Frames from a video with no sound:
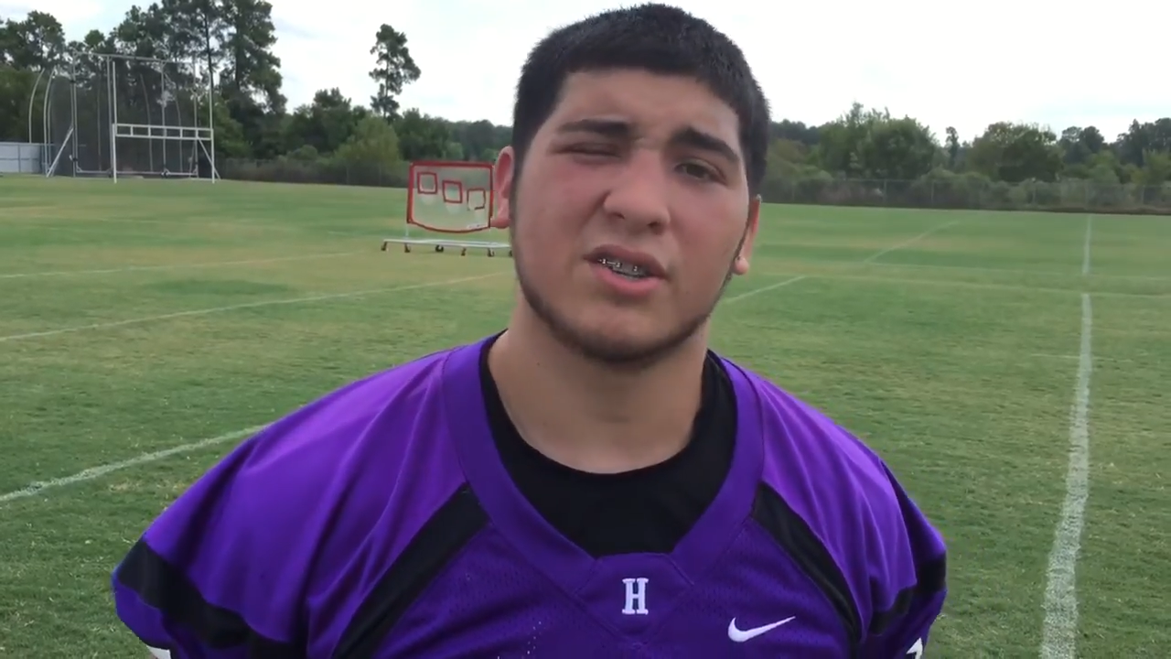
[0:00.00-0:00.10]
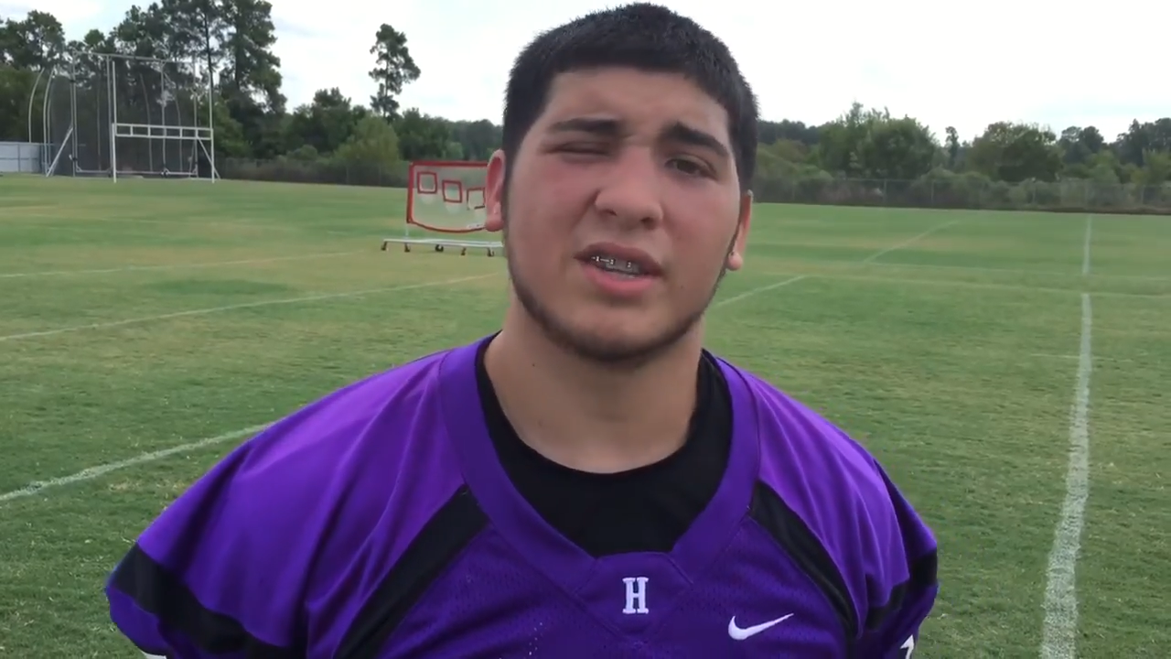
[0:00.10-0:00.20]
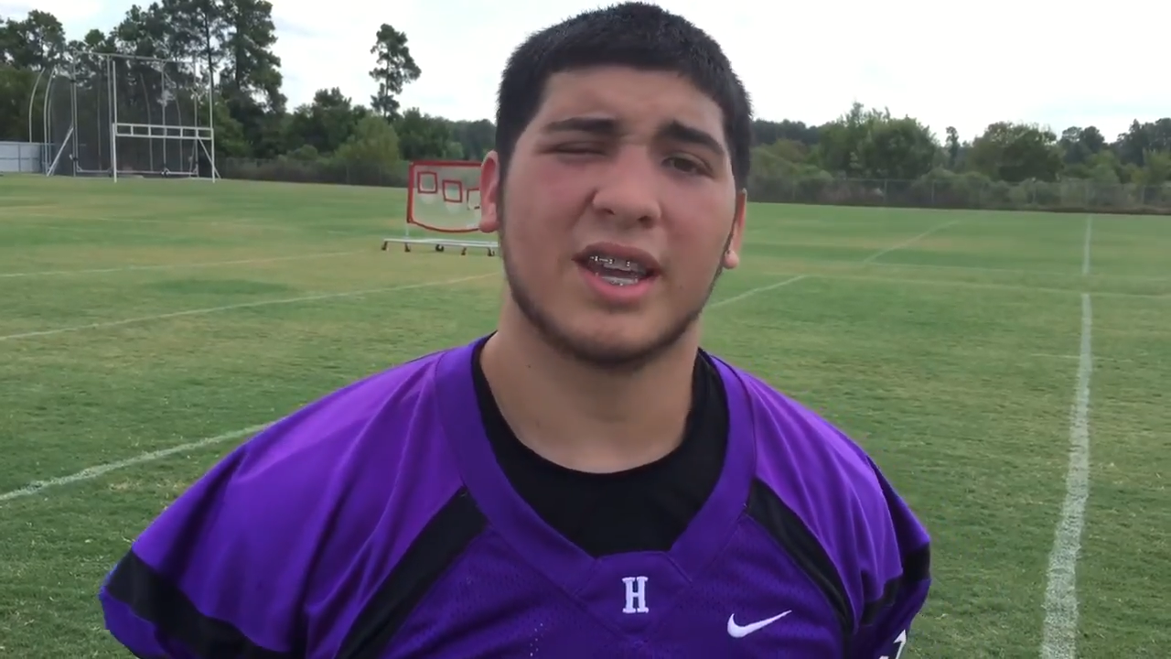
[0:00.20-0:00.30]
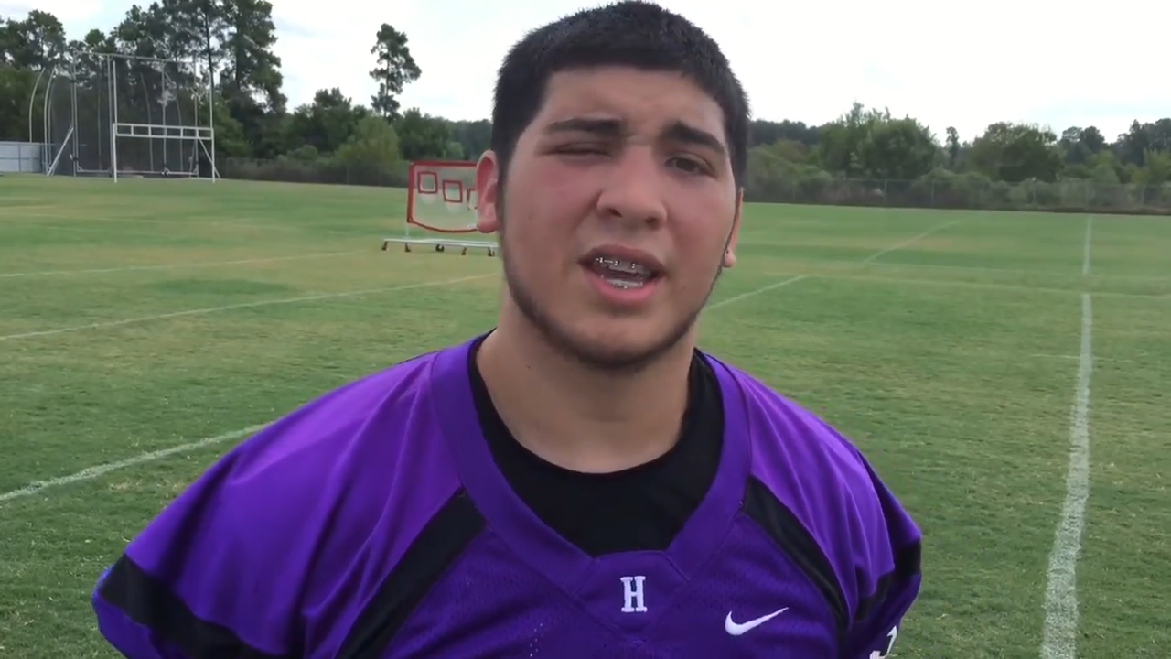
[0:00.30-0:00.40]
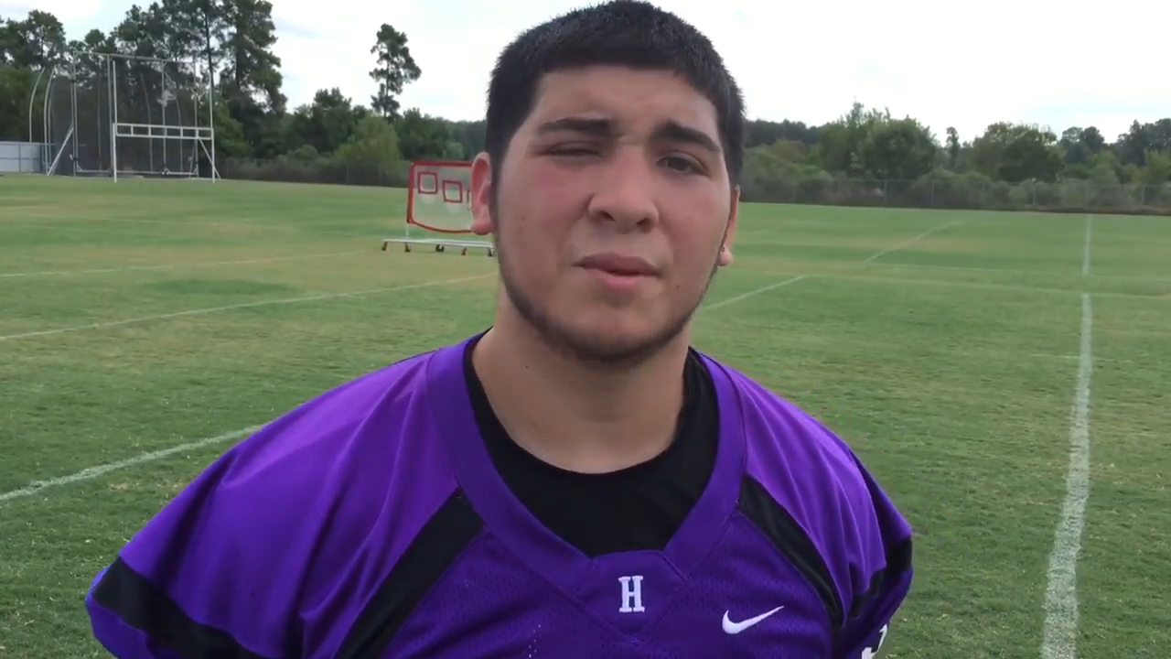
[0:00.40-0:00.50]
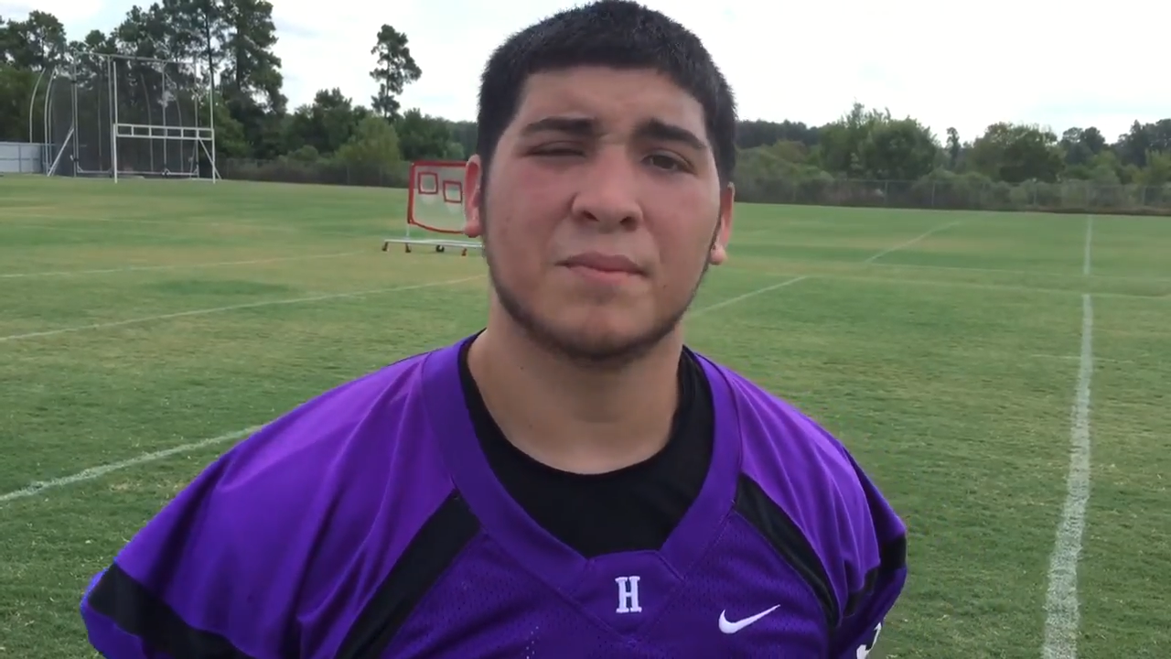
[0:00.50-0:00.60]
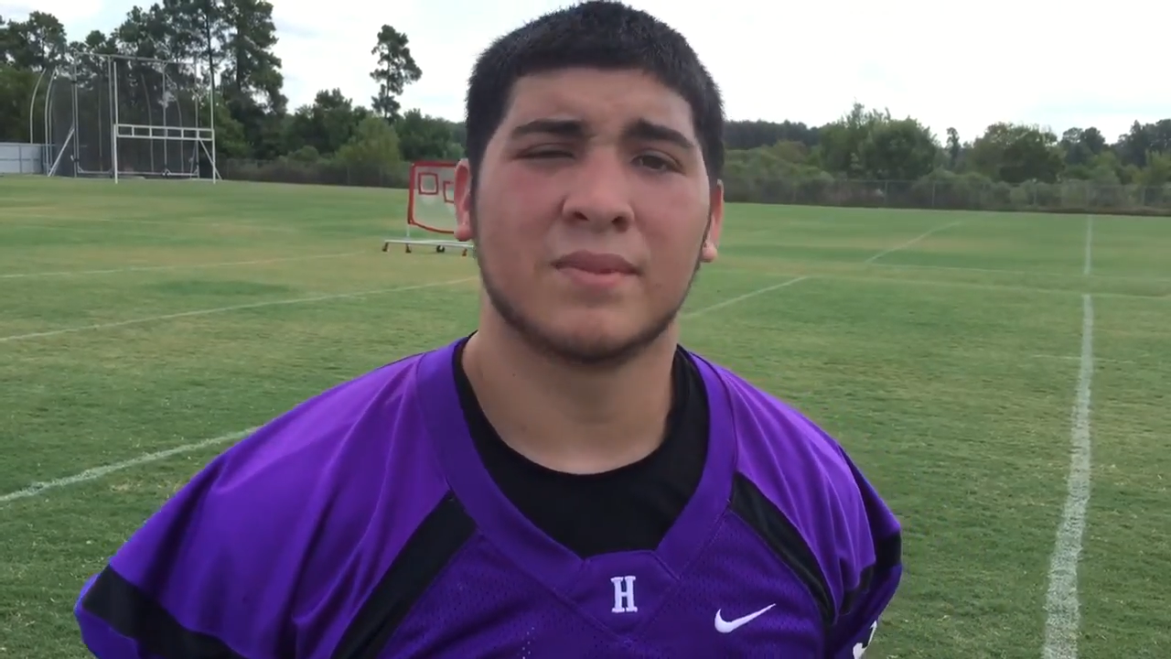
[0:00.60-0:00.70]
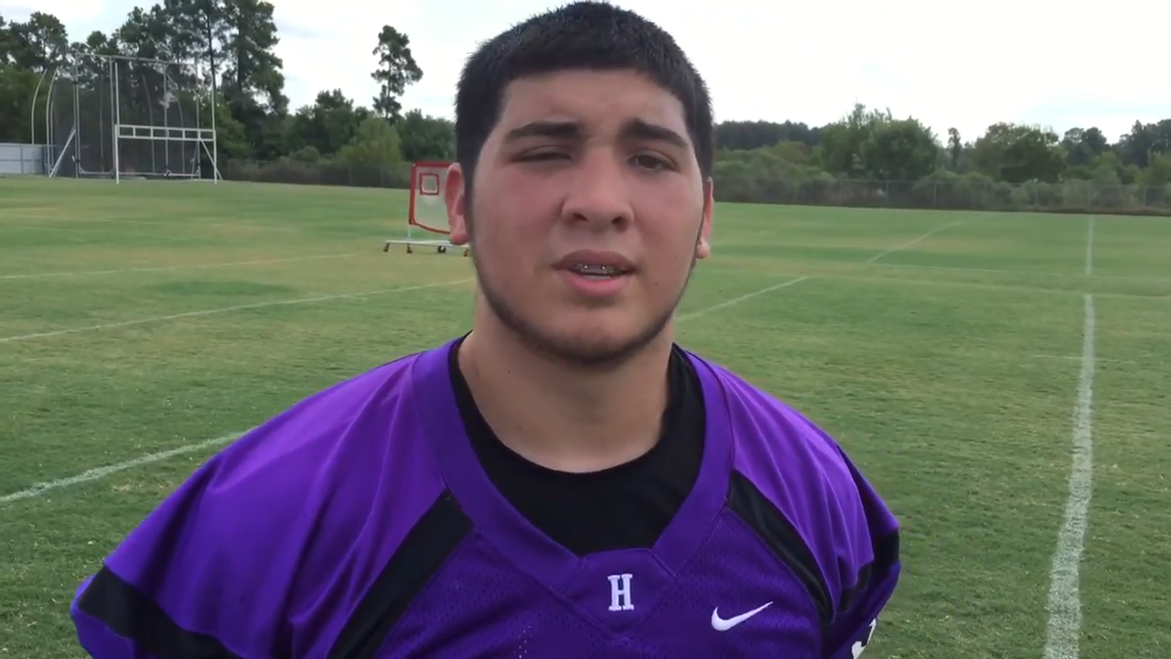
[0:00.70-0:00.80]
during the game.